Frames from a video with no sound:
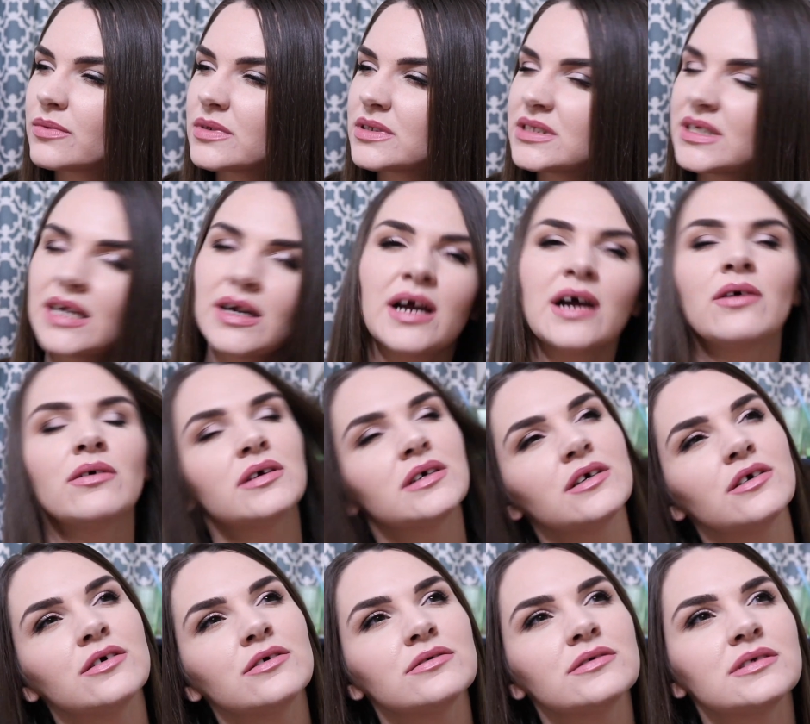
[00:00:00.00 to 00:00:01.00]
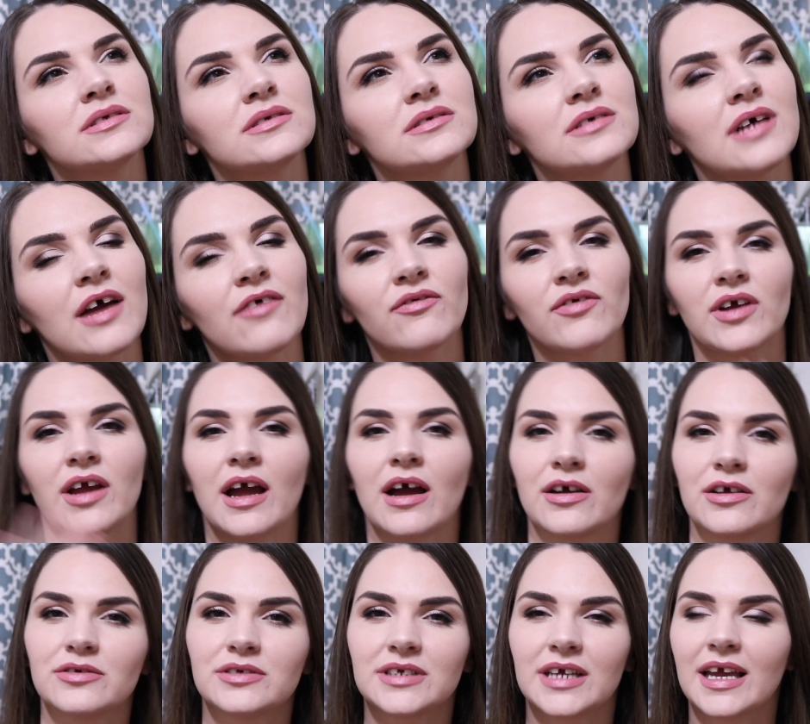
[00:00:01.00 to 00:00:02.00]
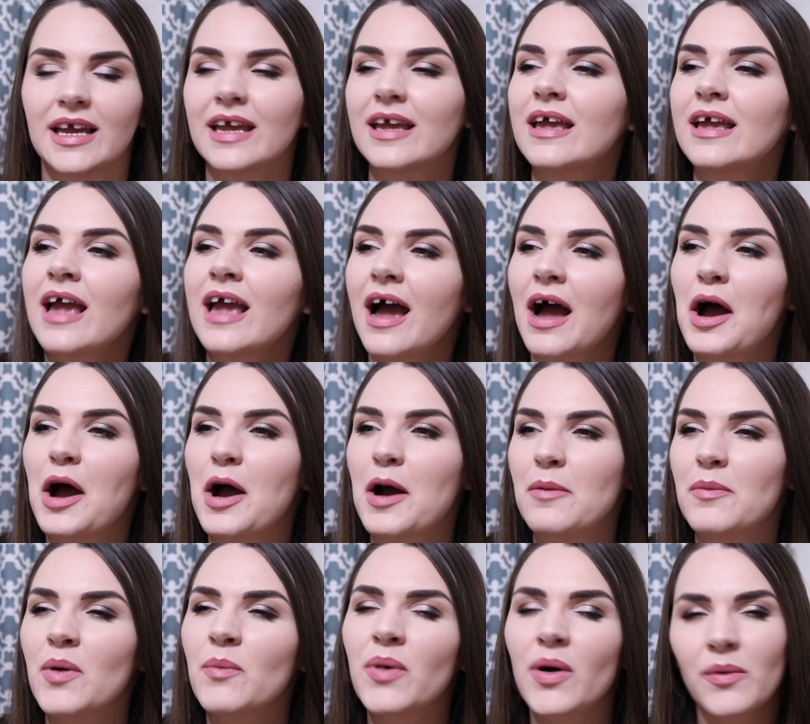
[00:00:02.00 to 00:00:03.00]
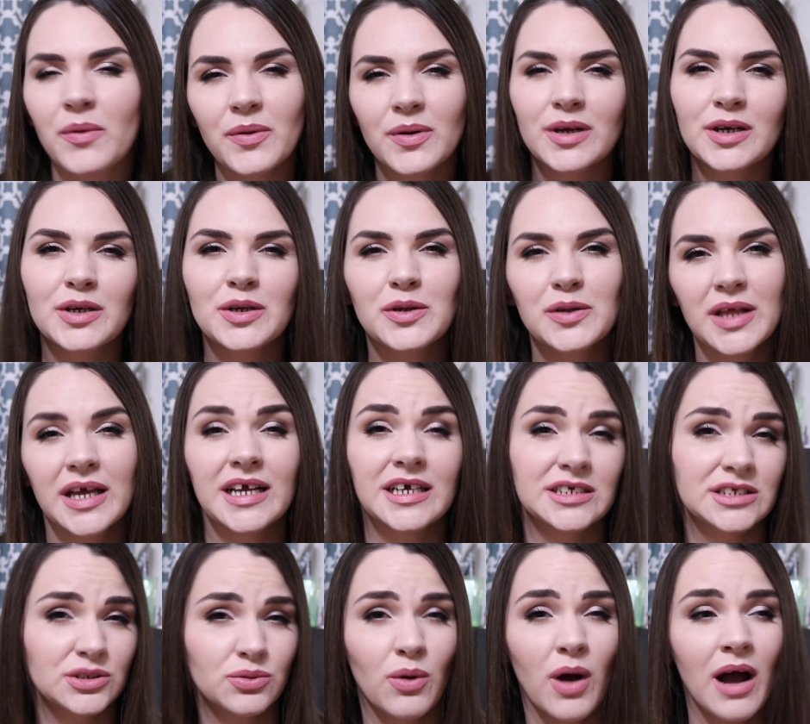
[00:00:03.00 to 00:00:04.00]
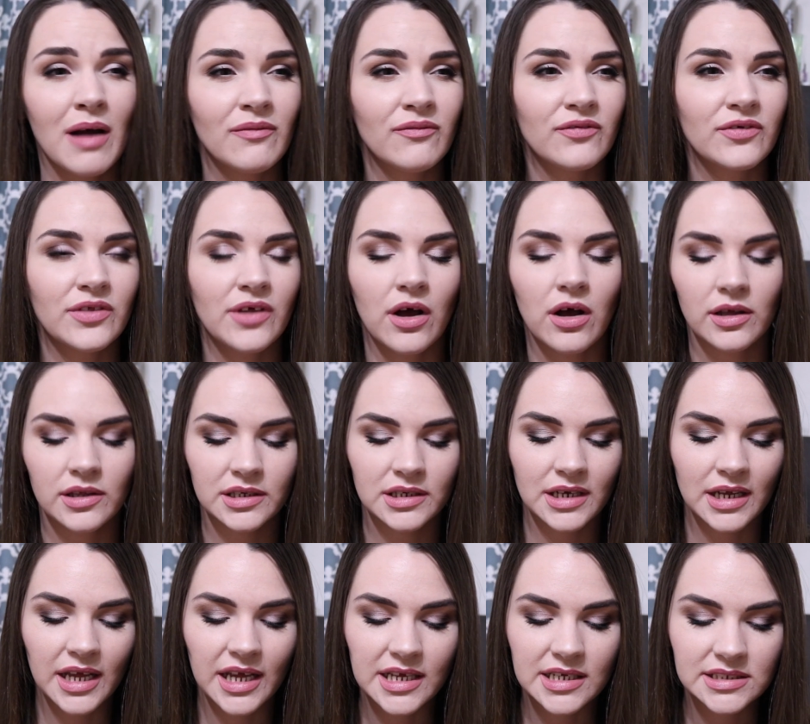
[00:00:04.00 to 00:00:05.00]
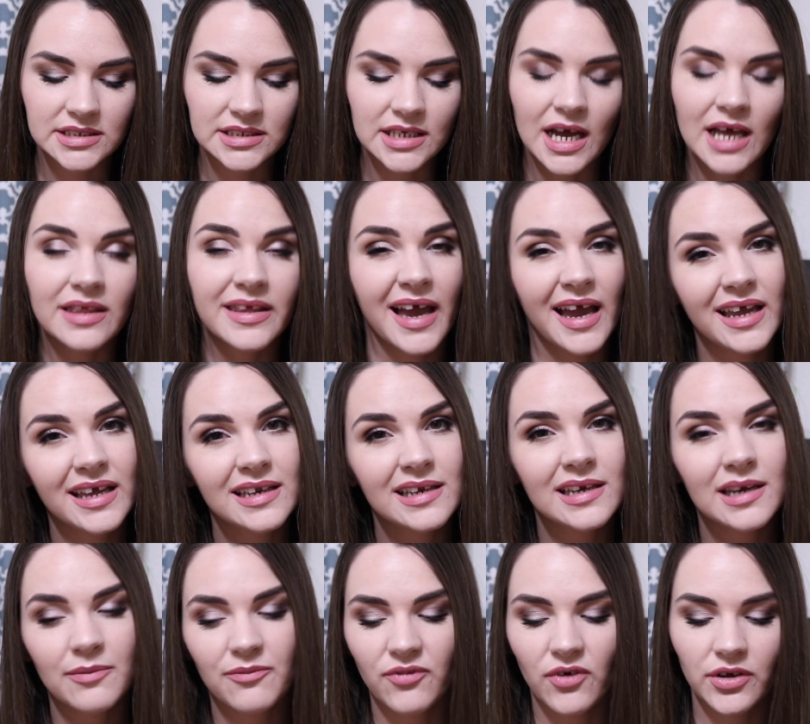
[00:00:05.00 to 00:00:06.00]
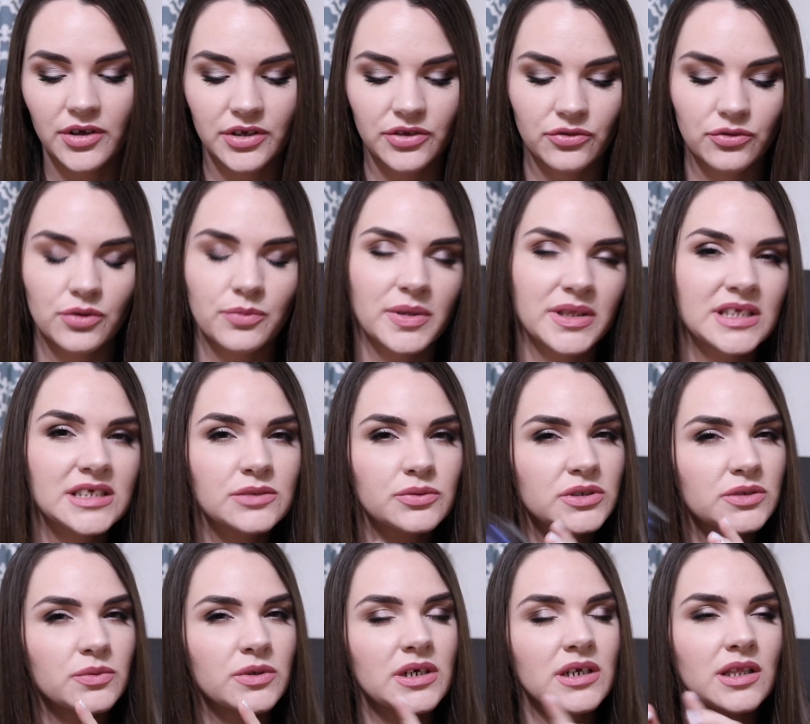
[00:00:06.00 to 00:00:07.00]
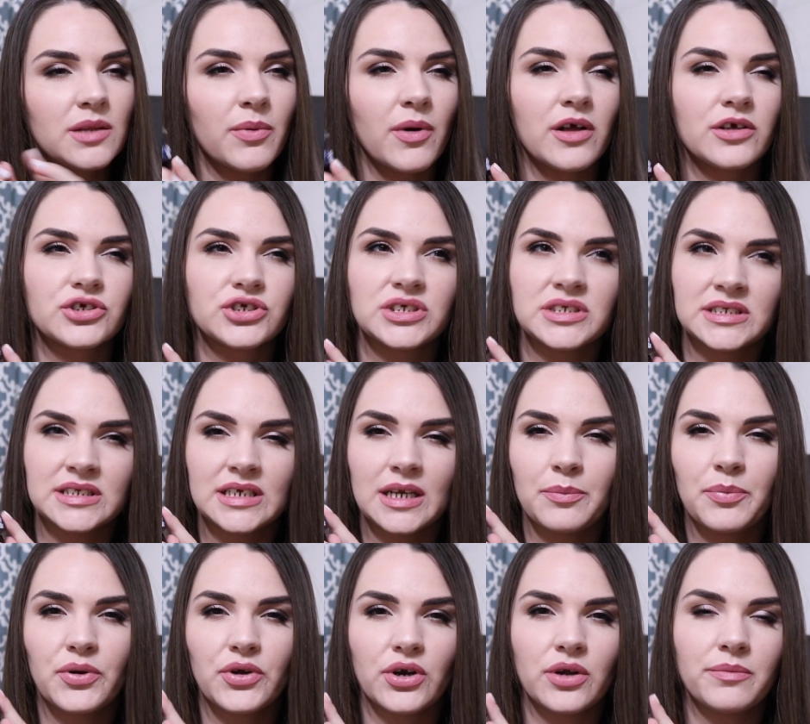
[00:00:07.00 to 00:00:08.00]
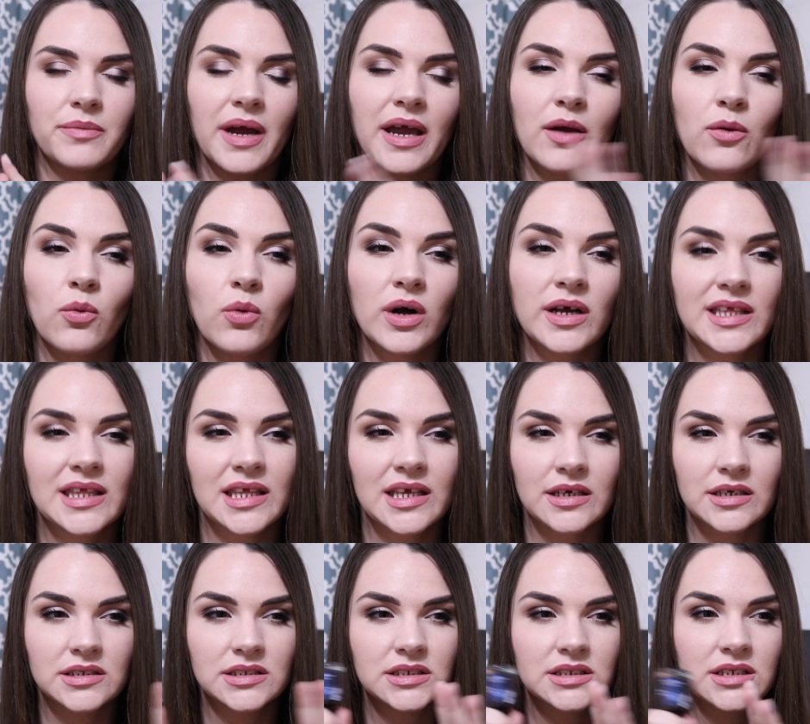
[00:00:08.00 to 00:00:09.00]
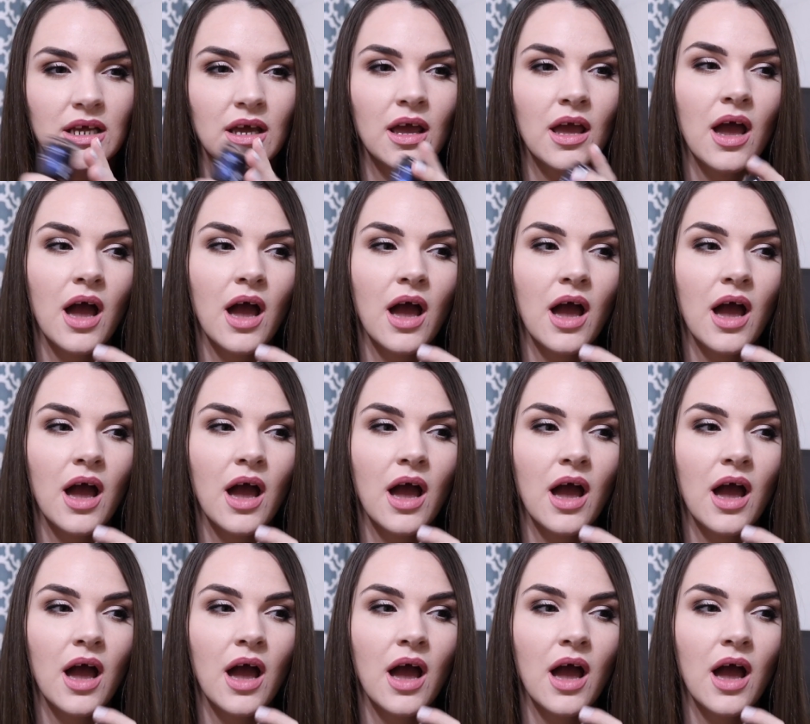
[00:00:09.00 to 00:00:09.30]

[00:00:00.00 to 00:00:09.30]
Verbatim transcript: Is that how it goes? I forget how you say it. But we were gonna do like a swap for the holidays. That ended up falling through, but this was one of the polishes that I put on my want list.